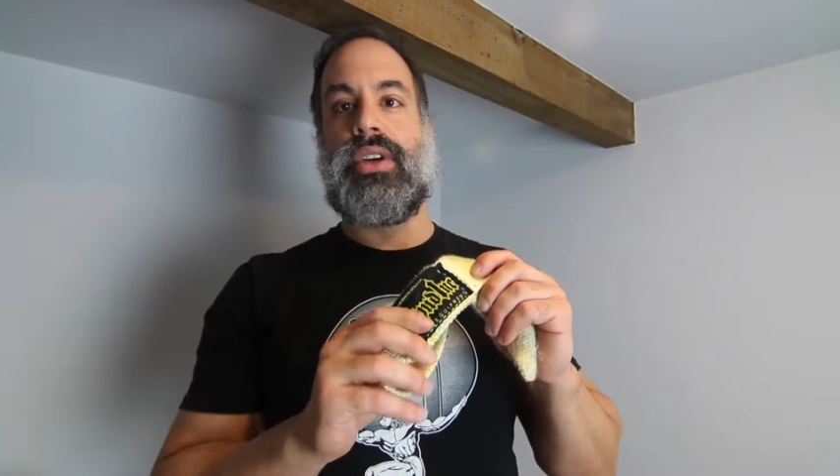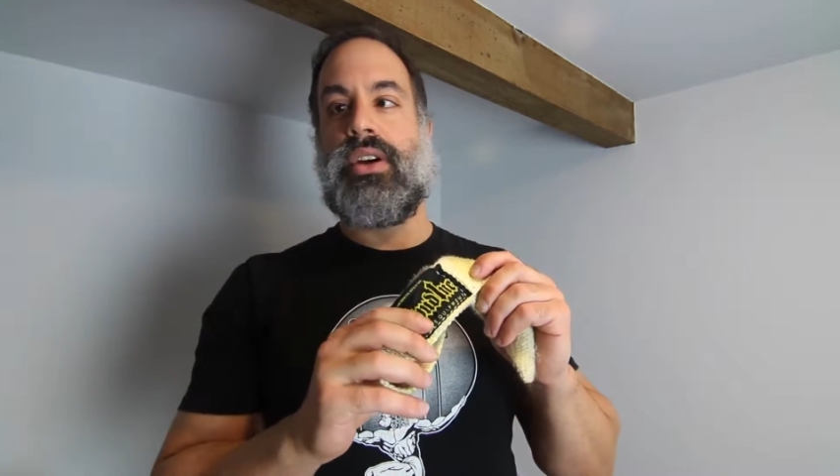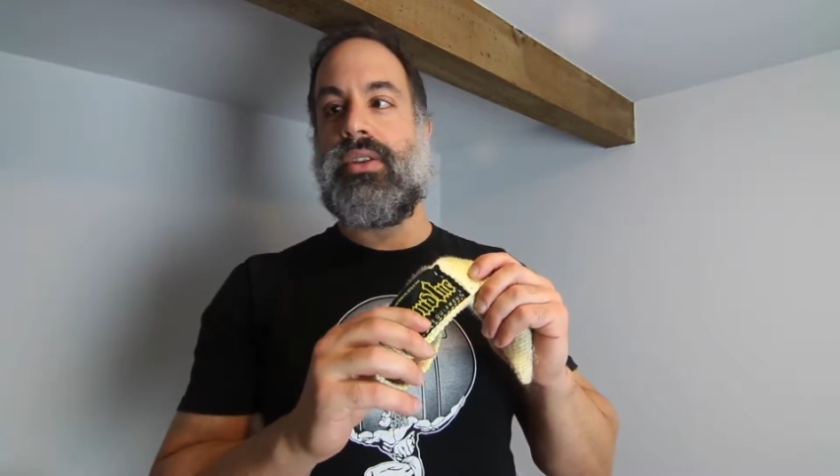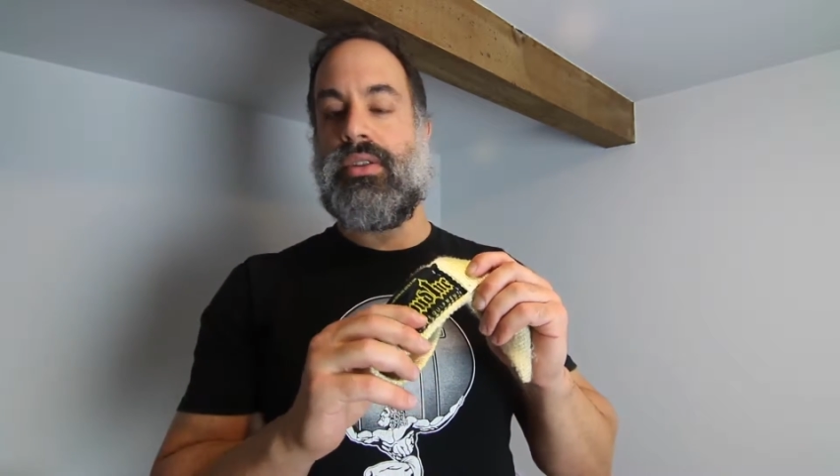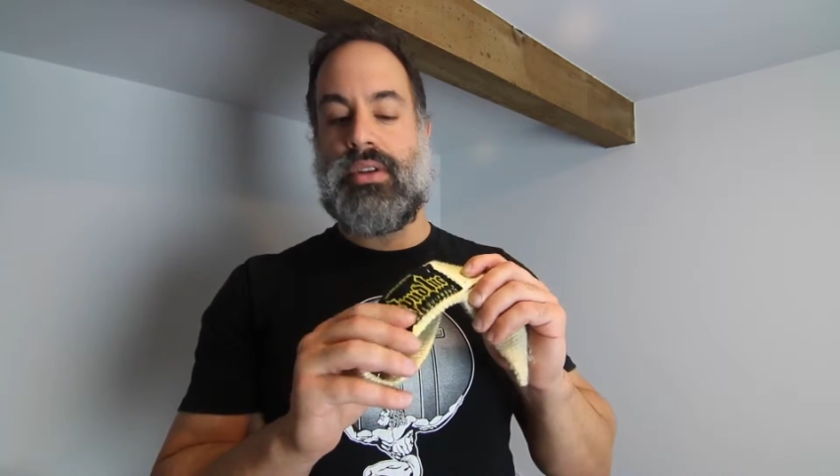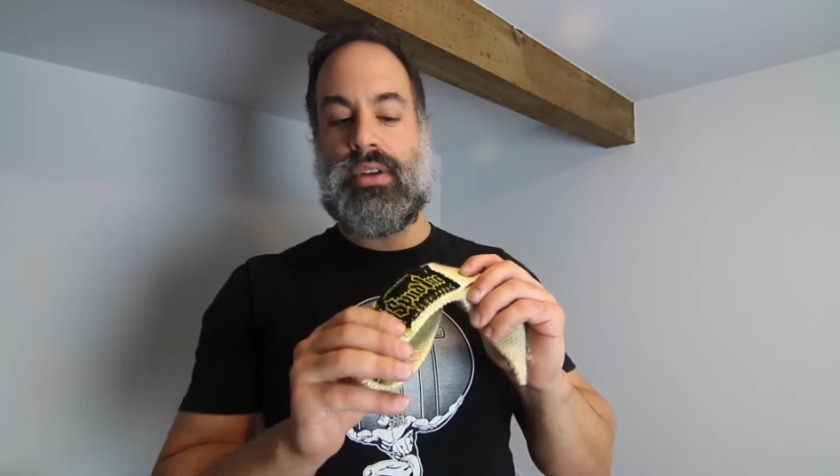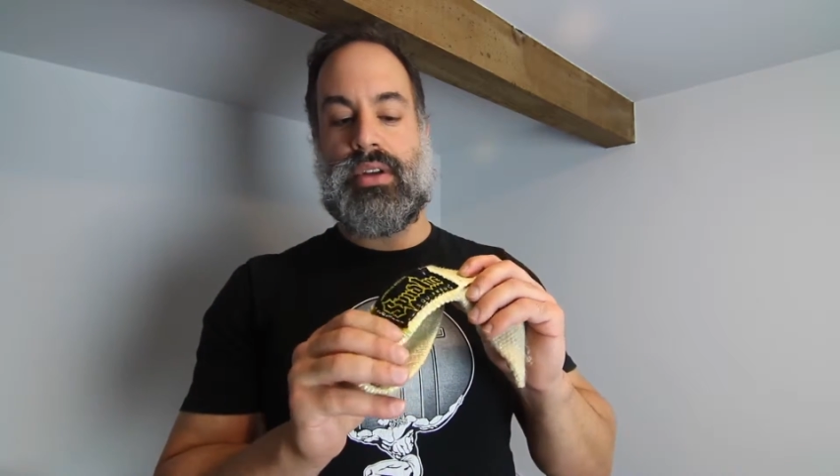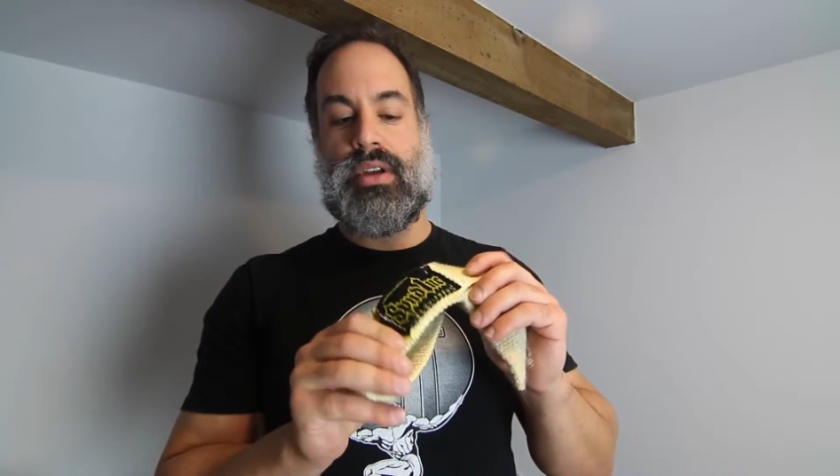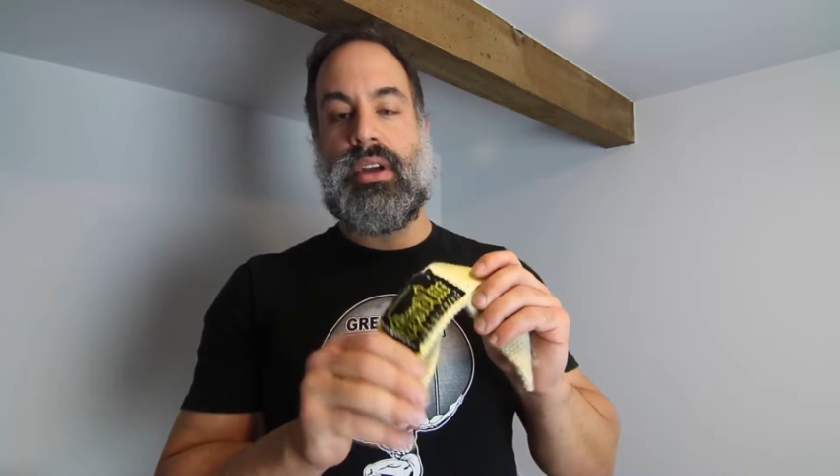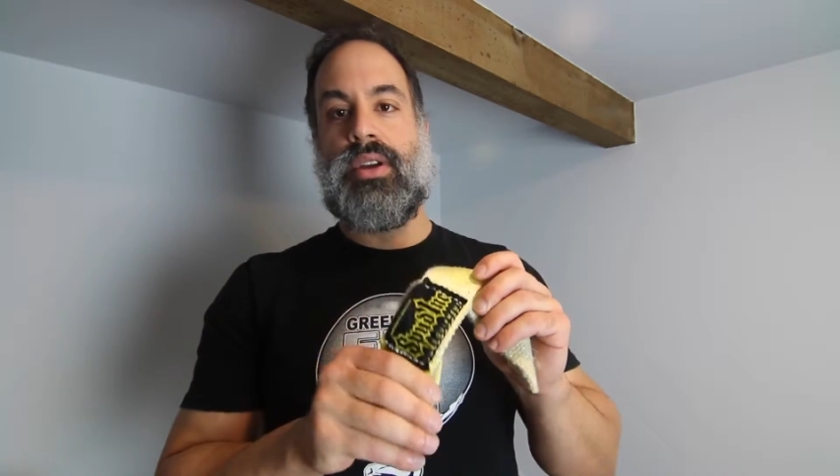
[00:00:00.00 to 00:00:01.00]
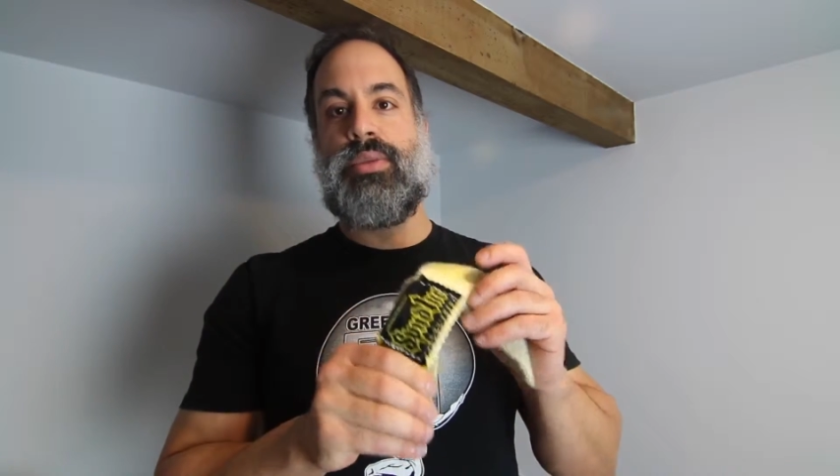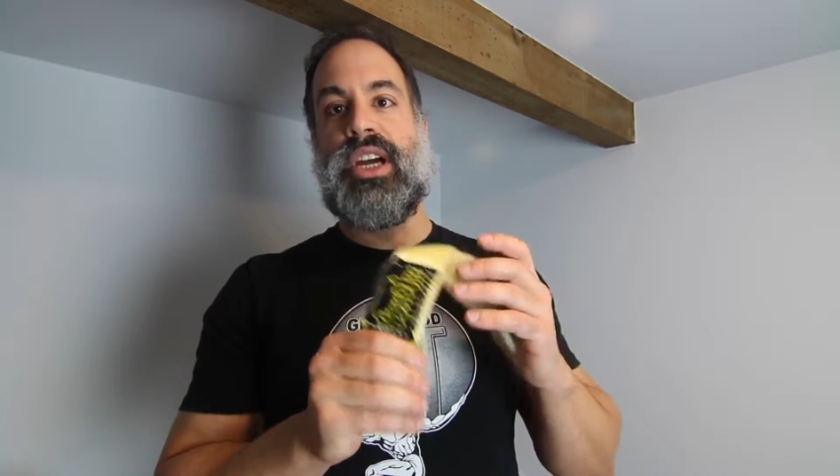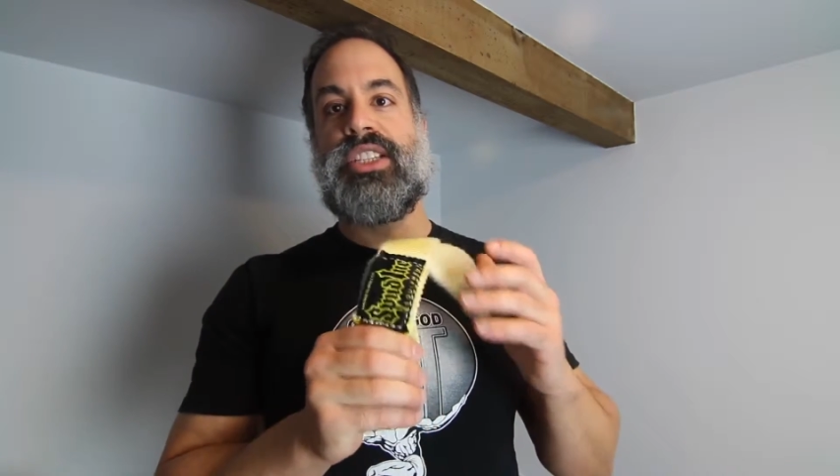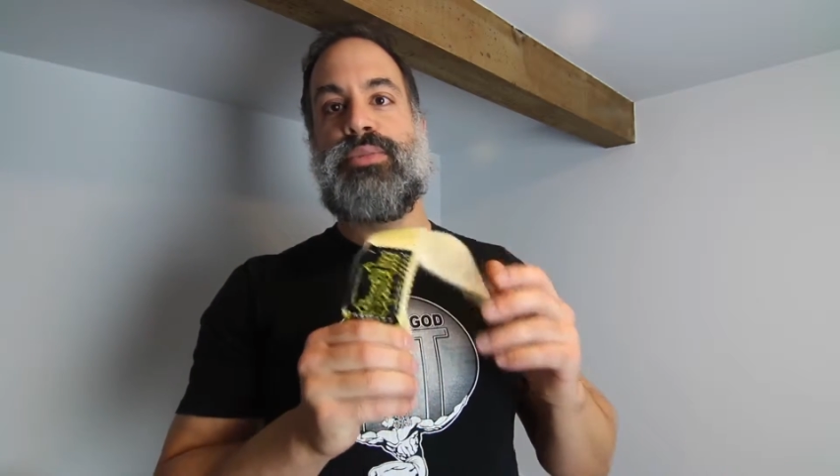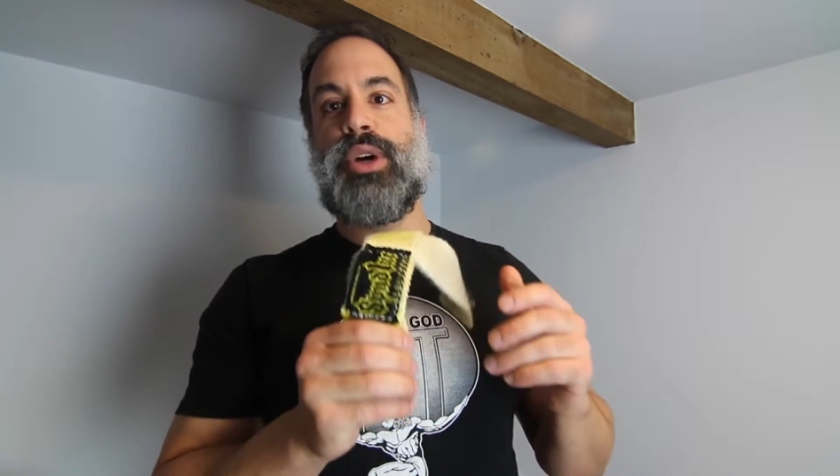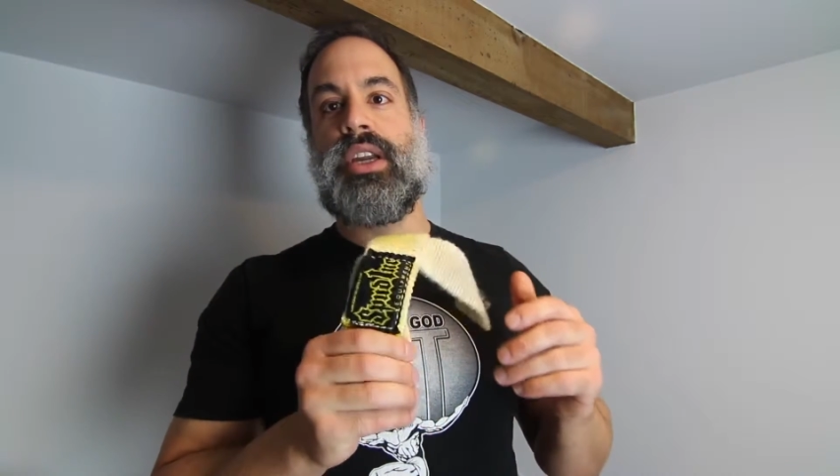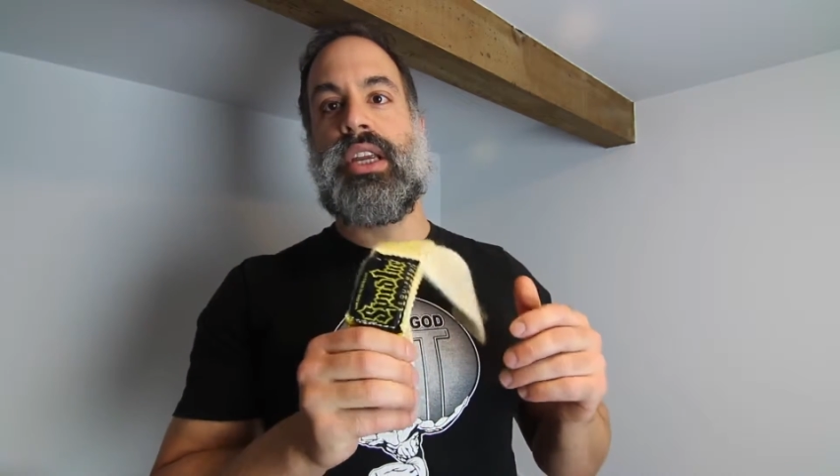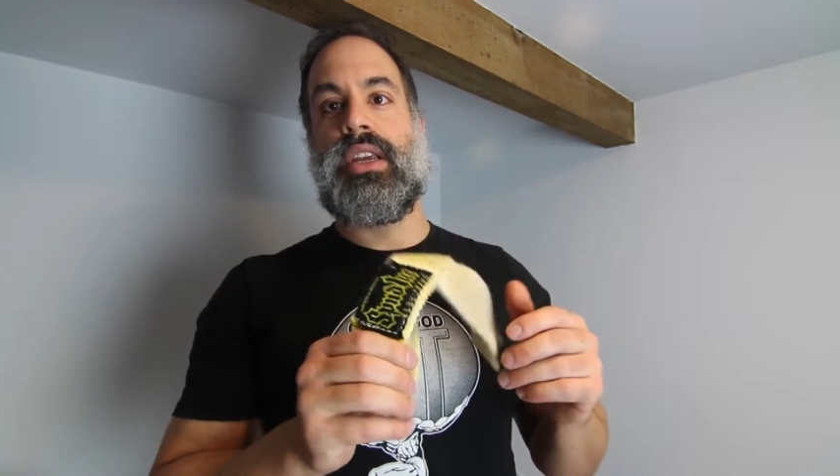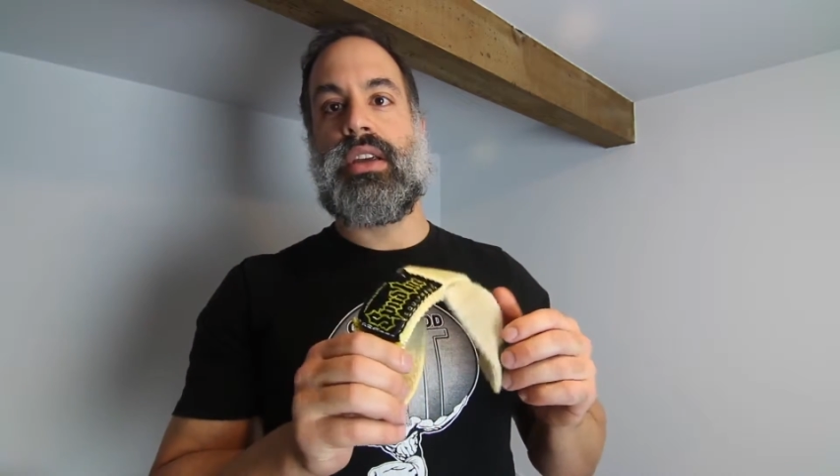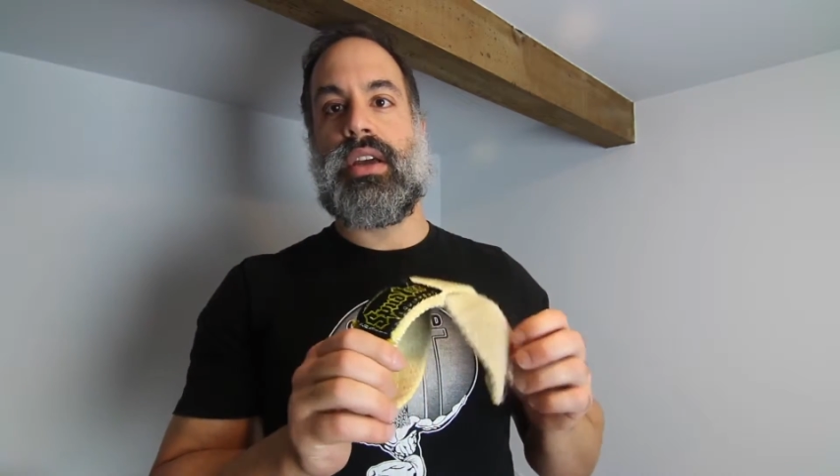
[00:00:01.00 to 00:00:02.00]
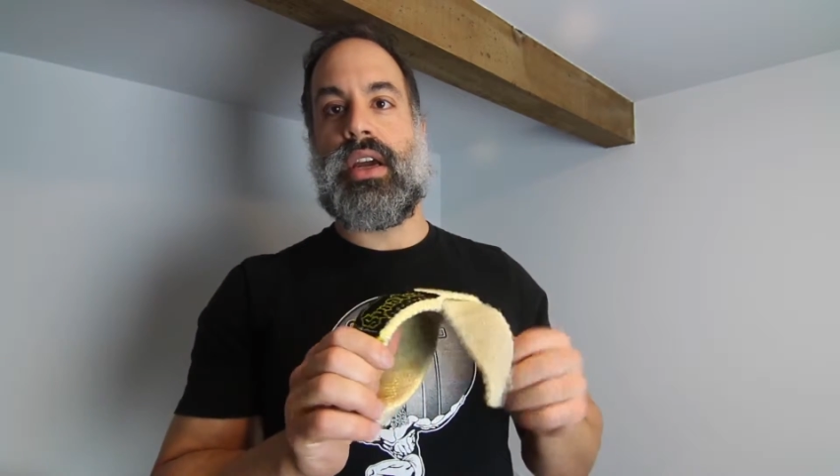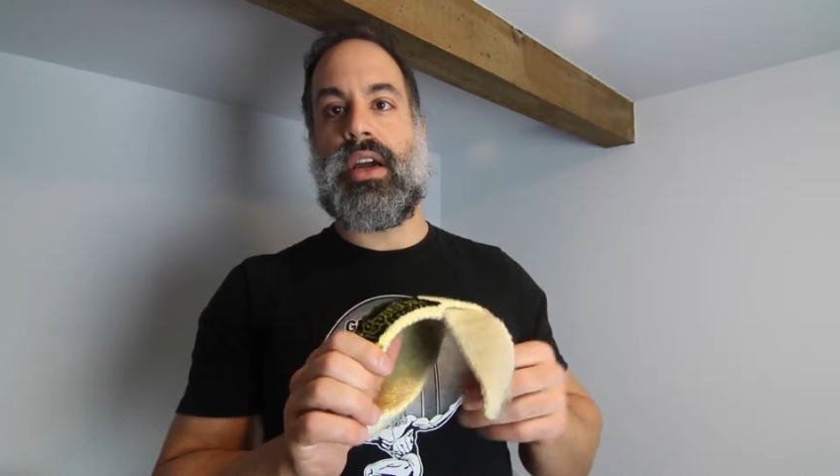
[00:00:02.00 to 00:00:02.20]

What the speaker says: ago by Spud Inc.